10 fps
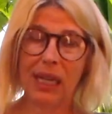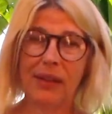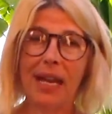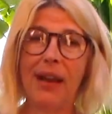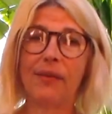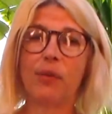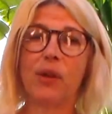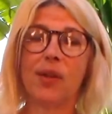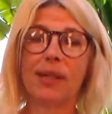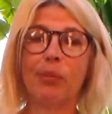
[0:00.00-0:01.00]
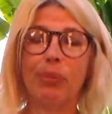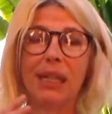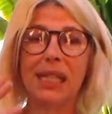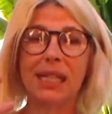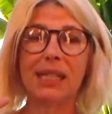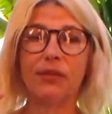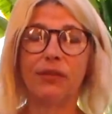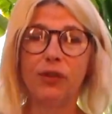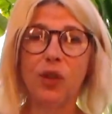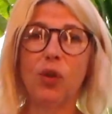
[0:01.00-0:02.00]
They have, where there's an abundance of
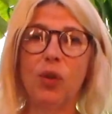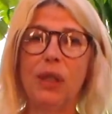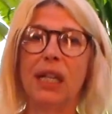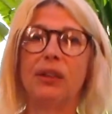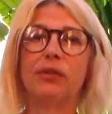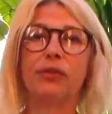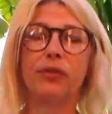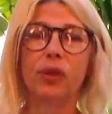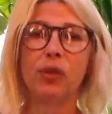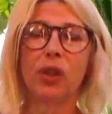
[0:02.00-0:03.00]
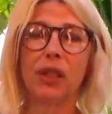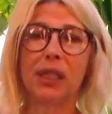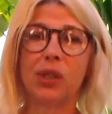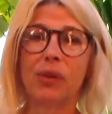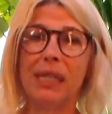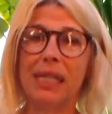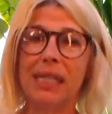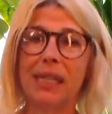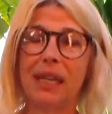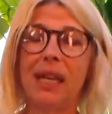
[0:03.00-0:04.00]
food and fruit on the
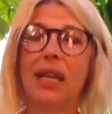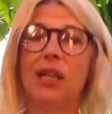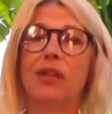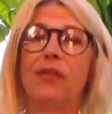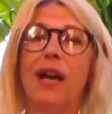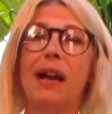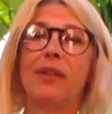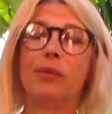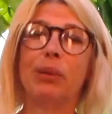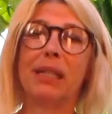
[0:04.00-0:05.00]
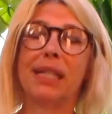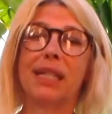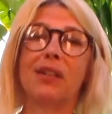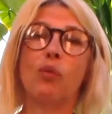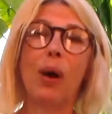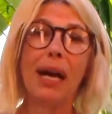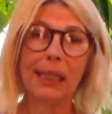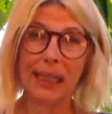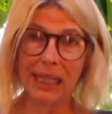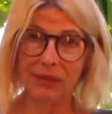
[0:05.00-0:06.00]
trees, you'll have an abundance of
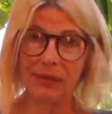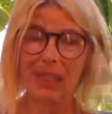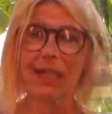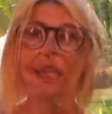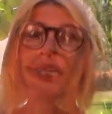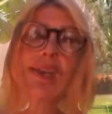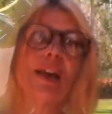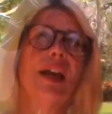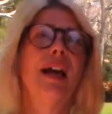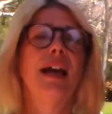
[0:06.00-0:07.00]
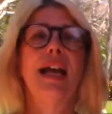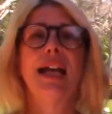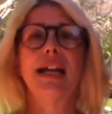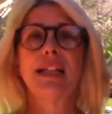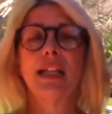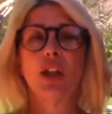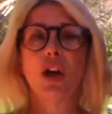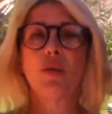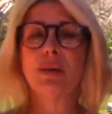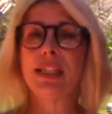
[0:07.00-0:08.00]
wildlife. And
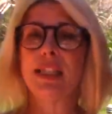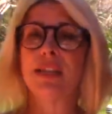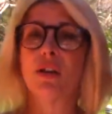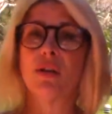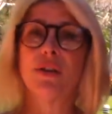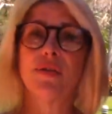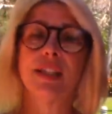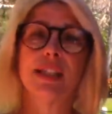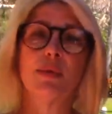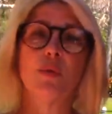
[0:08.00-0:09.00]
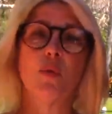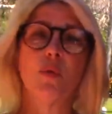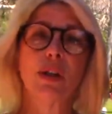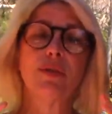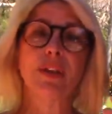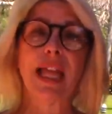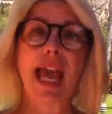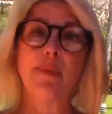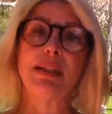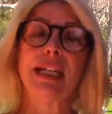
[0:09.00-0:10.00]
along with these, all of this wonderful
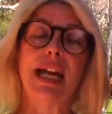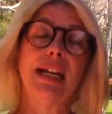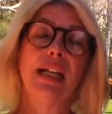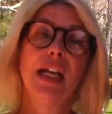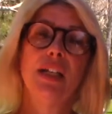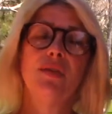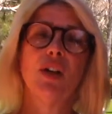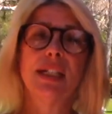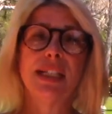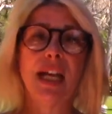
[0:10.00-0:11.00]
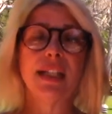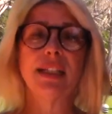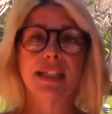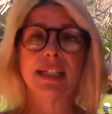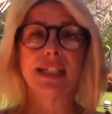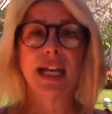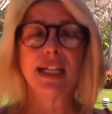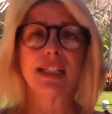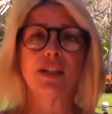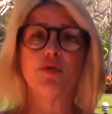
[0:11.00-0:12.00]
habitat, you've got tons and
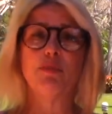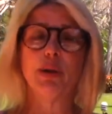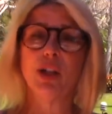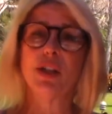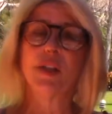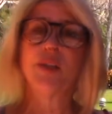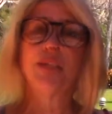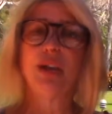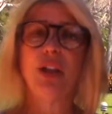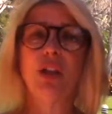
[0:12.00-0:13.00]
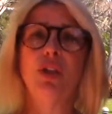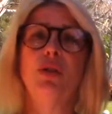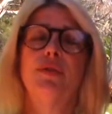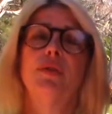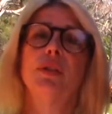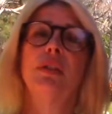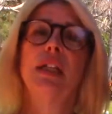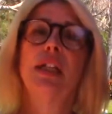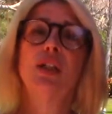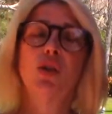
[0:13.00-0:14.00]
tons of birds, beautiful
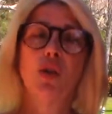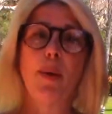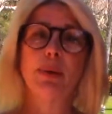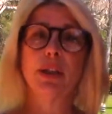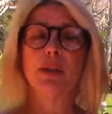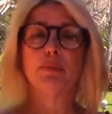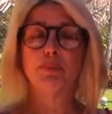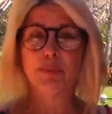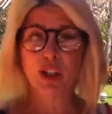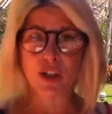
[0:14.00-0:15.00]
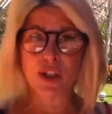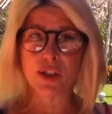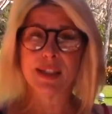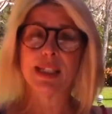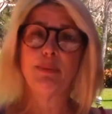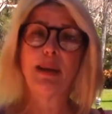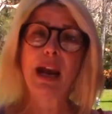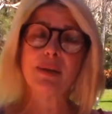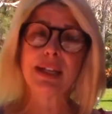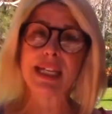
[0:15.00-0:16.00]
tropical birds. You'll see
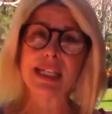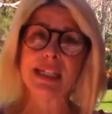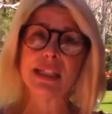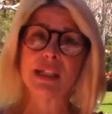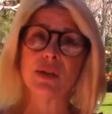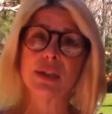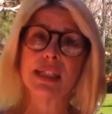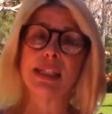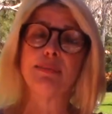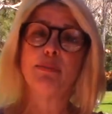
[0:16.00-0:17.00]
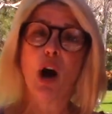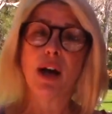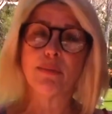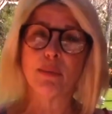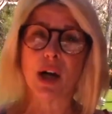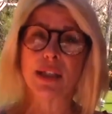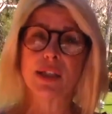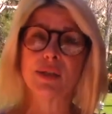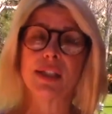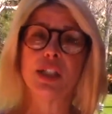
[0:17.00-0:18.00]
parakeets, you'll see
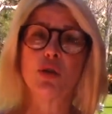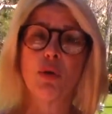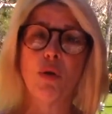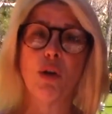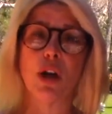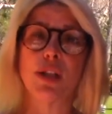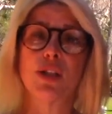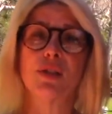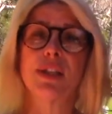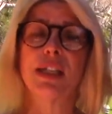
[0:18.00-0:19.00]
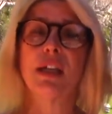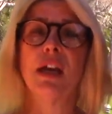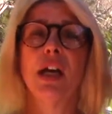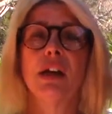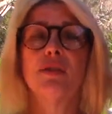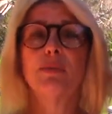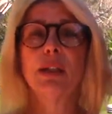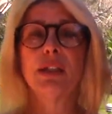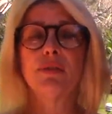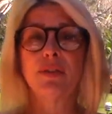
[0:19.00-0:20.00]
mott-motts, you'll see trogons, you'll see
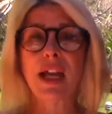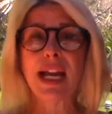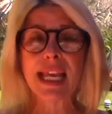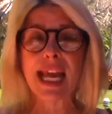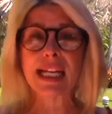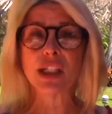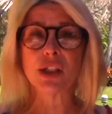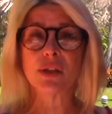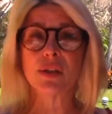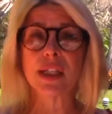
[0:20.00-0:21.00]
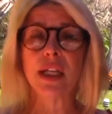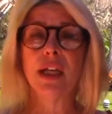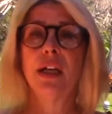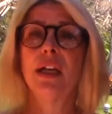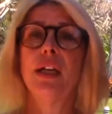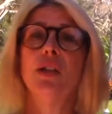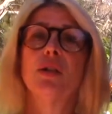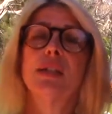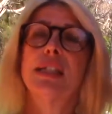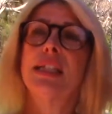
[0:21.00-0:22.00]
vermilion flycatchers,
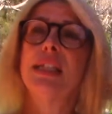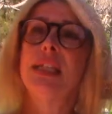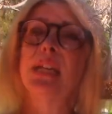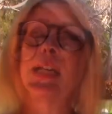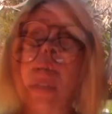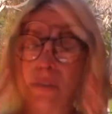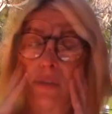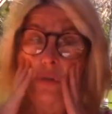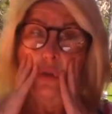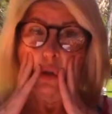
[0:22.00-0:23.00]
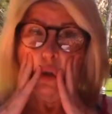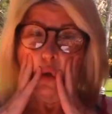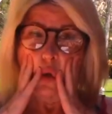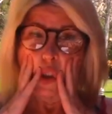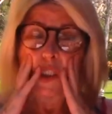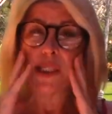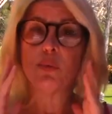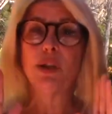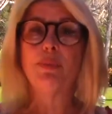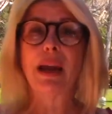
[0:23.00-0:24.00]
you'll see um, golden-cheeked
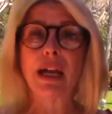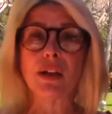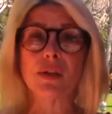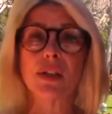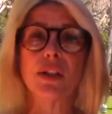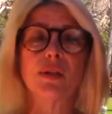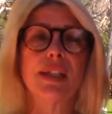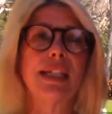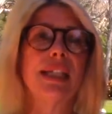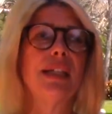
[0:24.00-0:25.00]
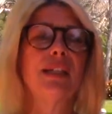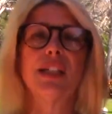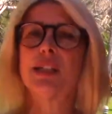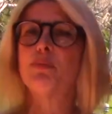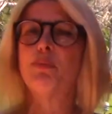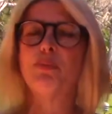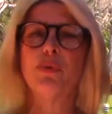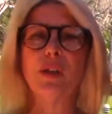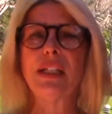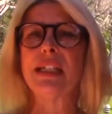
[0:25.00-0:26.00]
woodpeckers, you'll see just
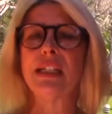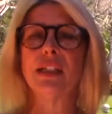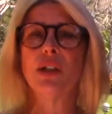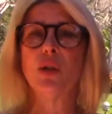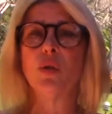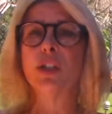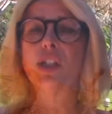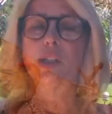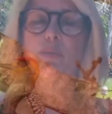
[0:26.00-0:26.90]
brilliant, gorgeous